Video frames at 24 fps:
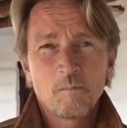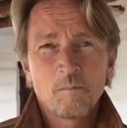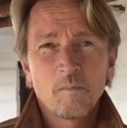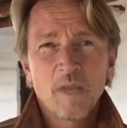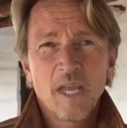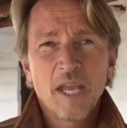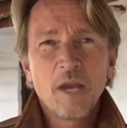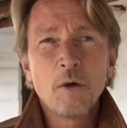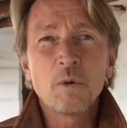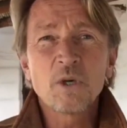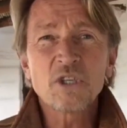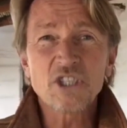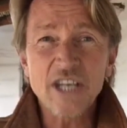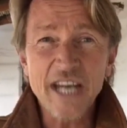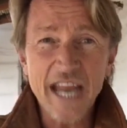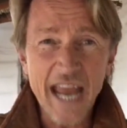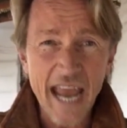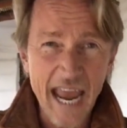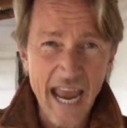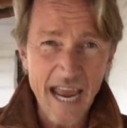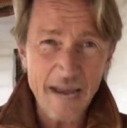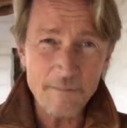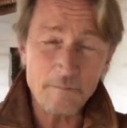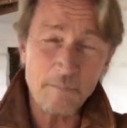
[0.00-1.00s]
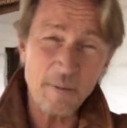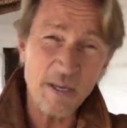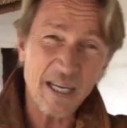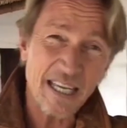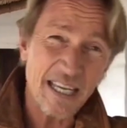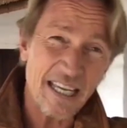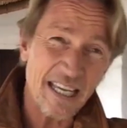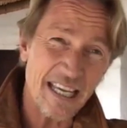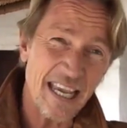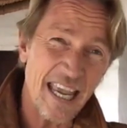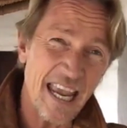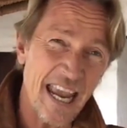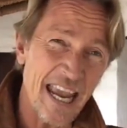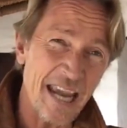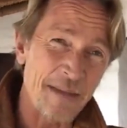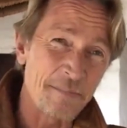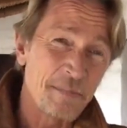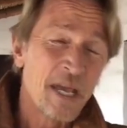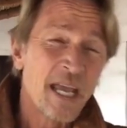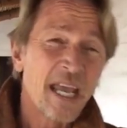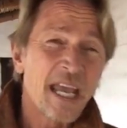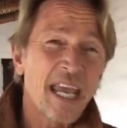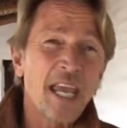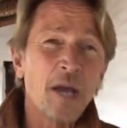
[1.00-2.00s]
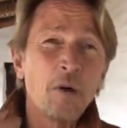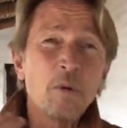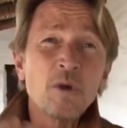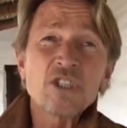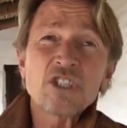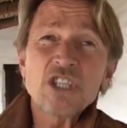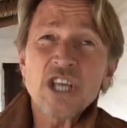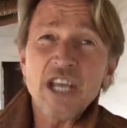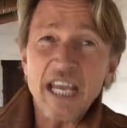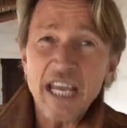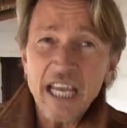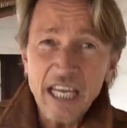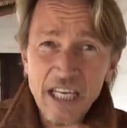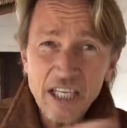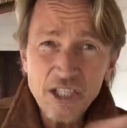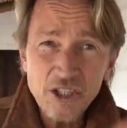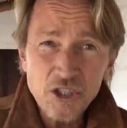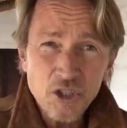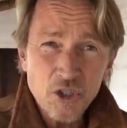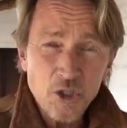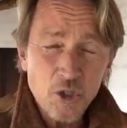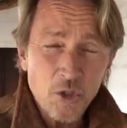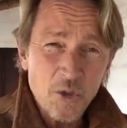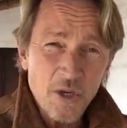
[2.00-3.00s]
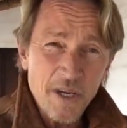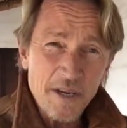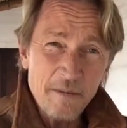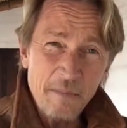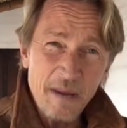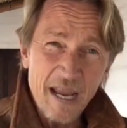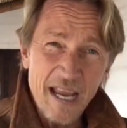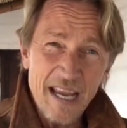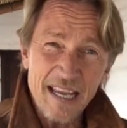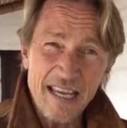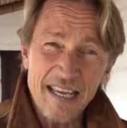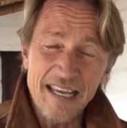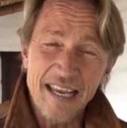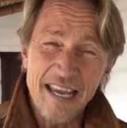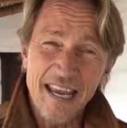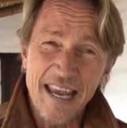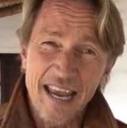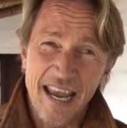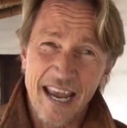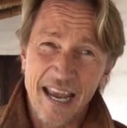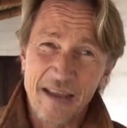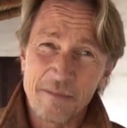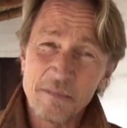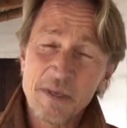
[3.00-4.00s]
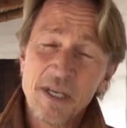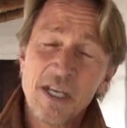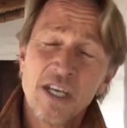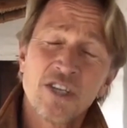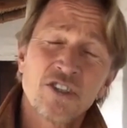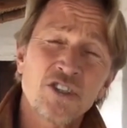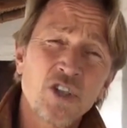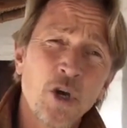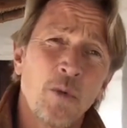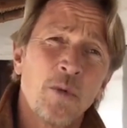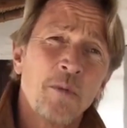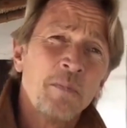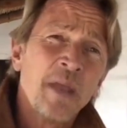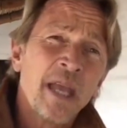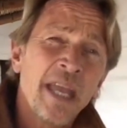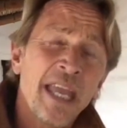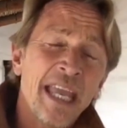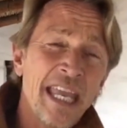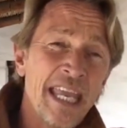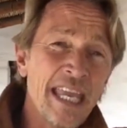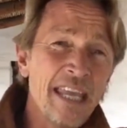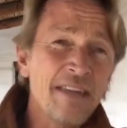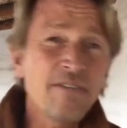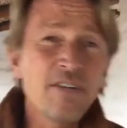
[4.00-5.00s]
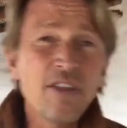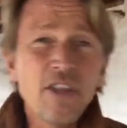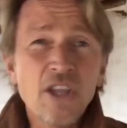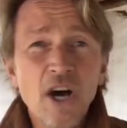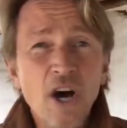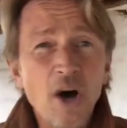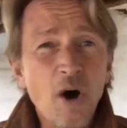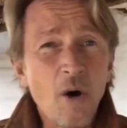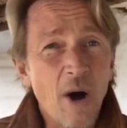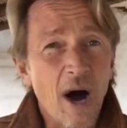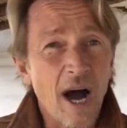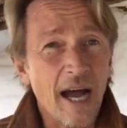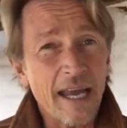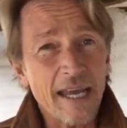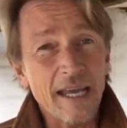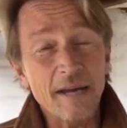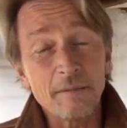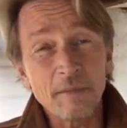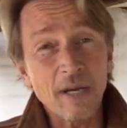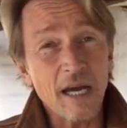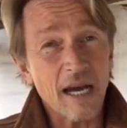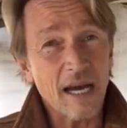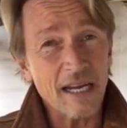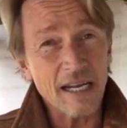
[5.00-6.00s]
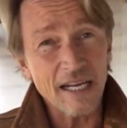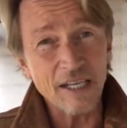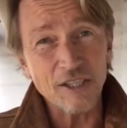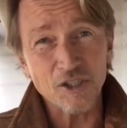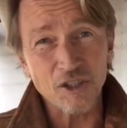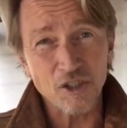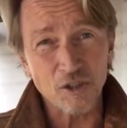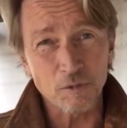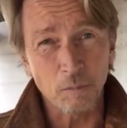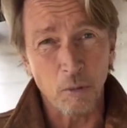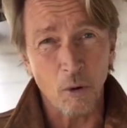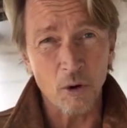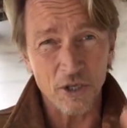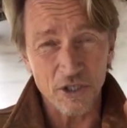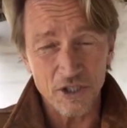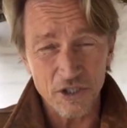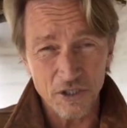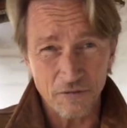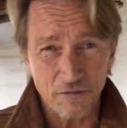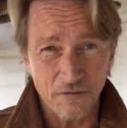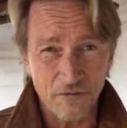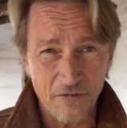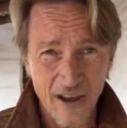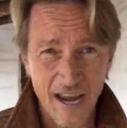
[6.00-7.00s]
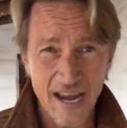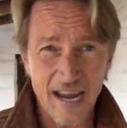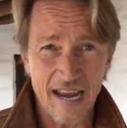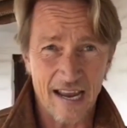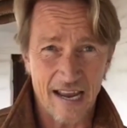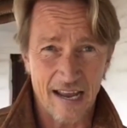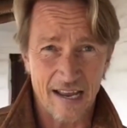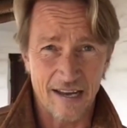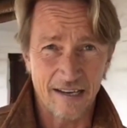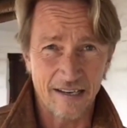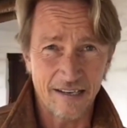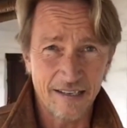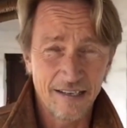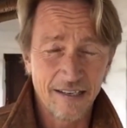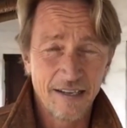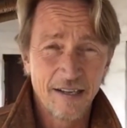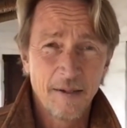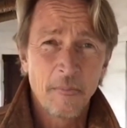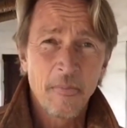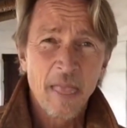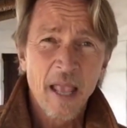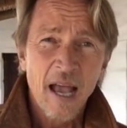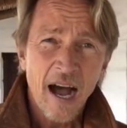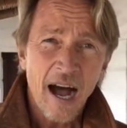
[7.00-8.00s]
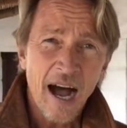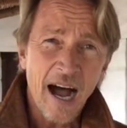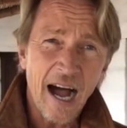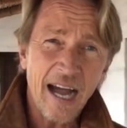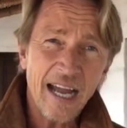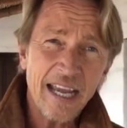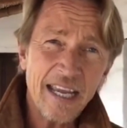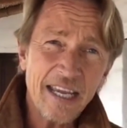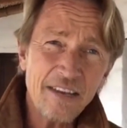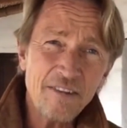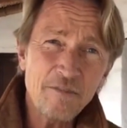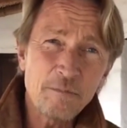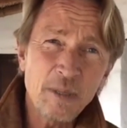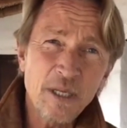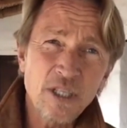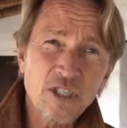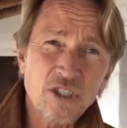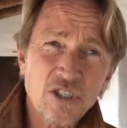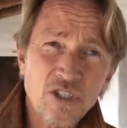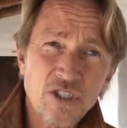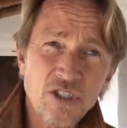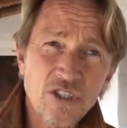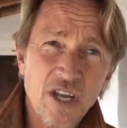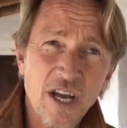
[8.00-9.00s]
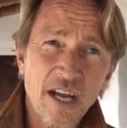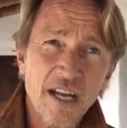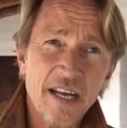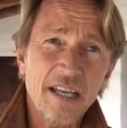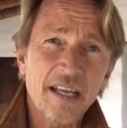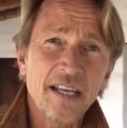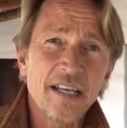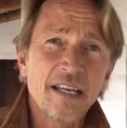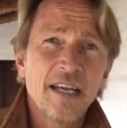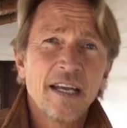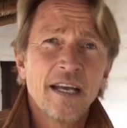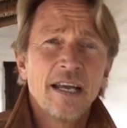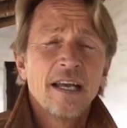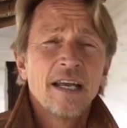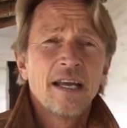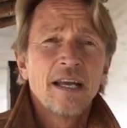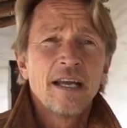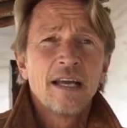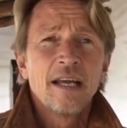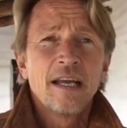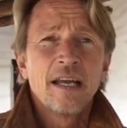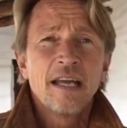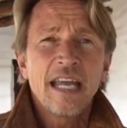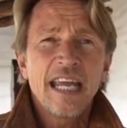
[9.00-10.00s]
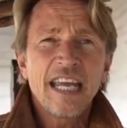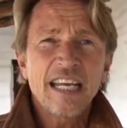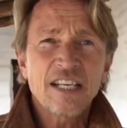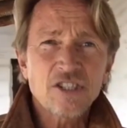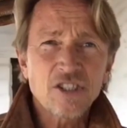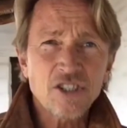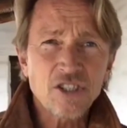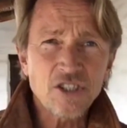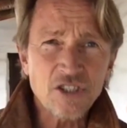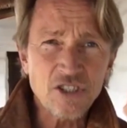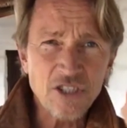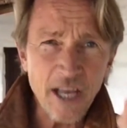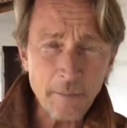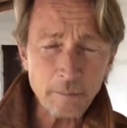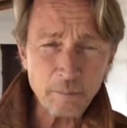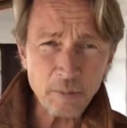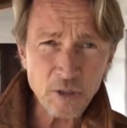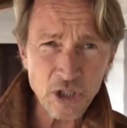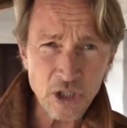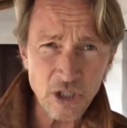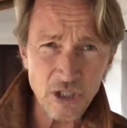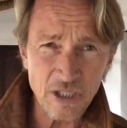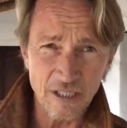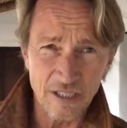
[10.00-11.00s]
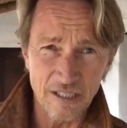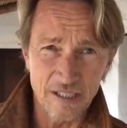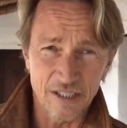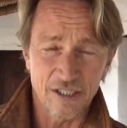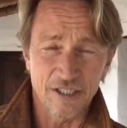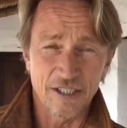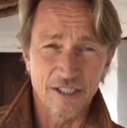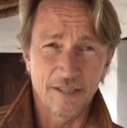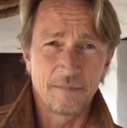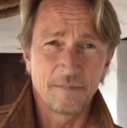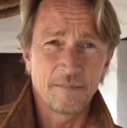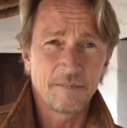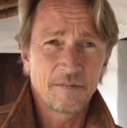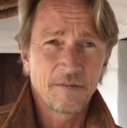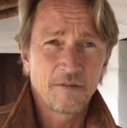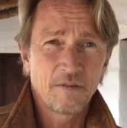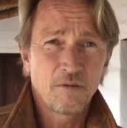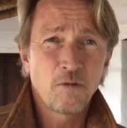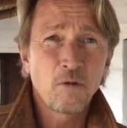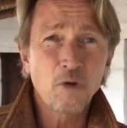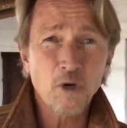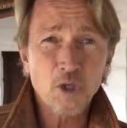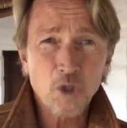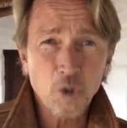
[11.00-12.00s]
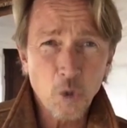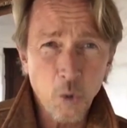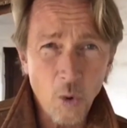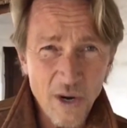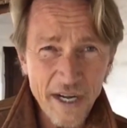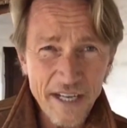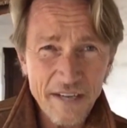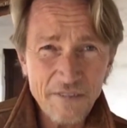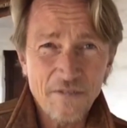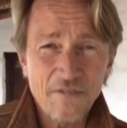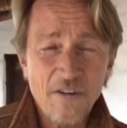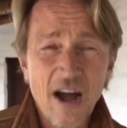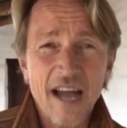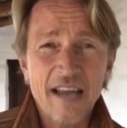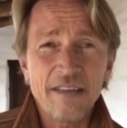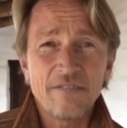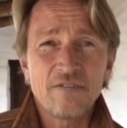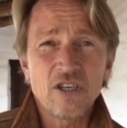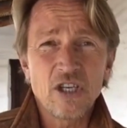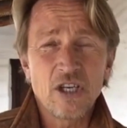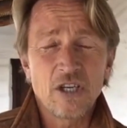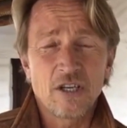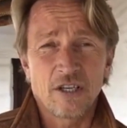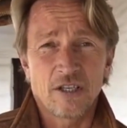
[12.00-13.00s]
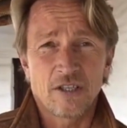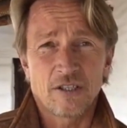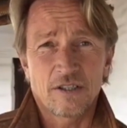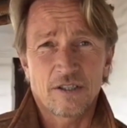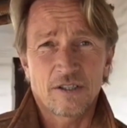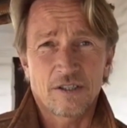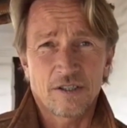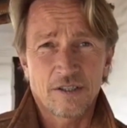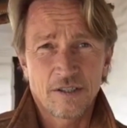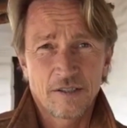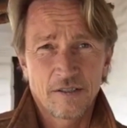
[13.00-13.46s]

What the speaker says: It was an epic game. It was a history-making game. So, even though I am not a sports fan, I have been studying exceptionalism for 25 years.